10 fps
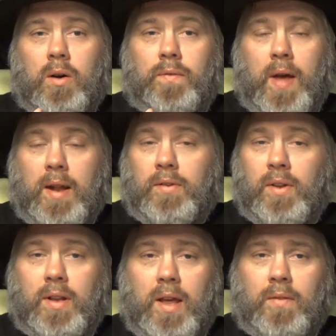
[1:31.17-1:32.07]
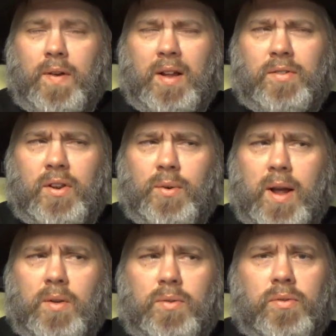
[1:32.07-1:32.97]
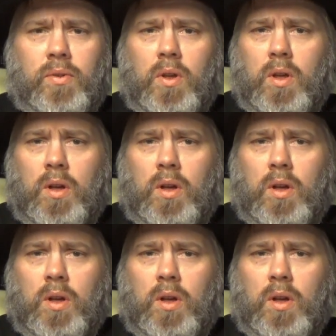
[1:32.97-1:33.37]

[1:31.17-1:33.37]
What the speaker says: Fantasy Grounds,